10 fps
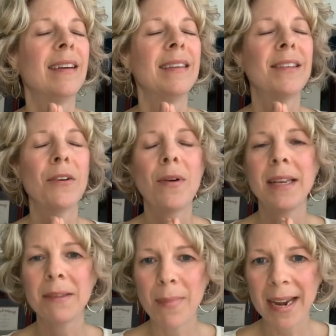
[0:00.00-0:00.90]
So
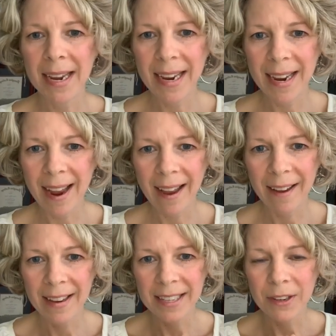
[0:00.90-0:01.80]
as many
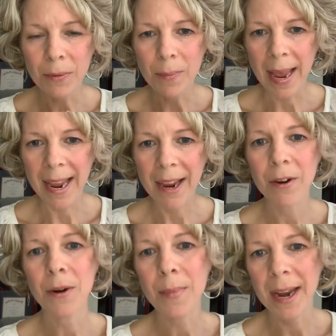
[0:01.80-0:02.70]
as you may
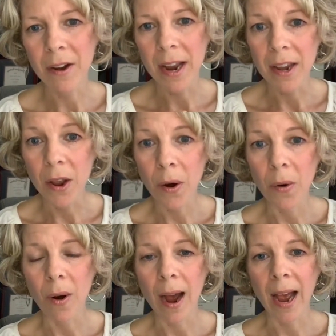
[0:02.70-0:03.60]
or may not
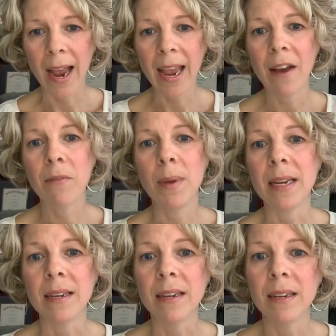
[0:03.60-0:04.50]
know, I've
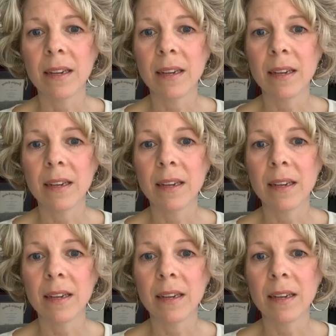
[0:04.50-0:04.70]
been